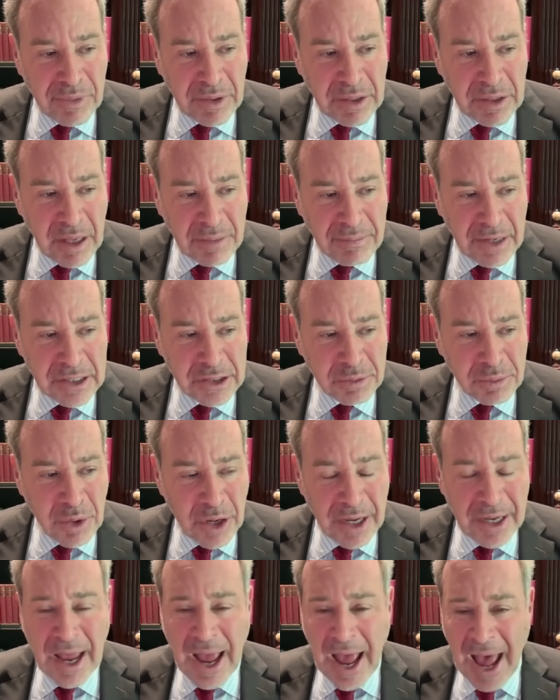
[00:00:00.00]
Elon Musk's
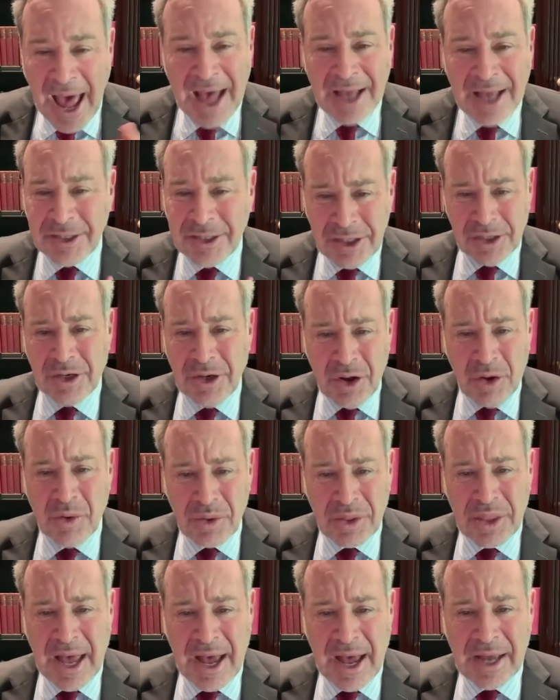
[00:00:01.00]
brain had to know
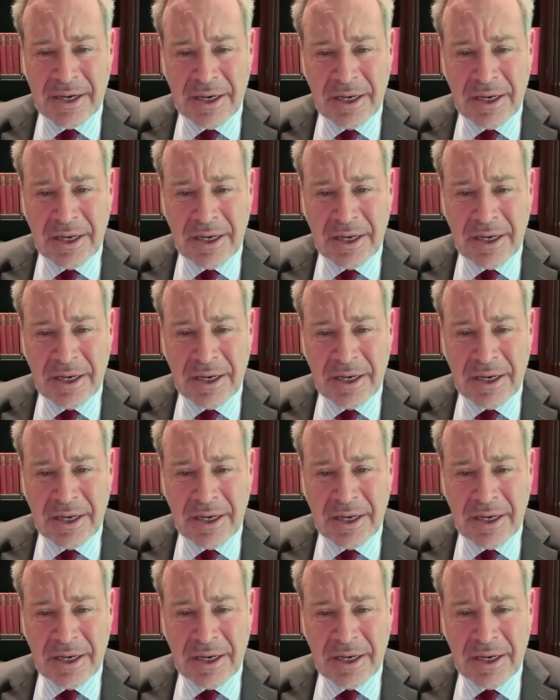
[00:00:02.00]
that.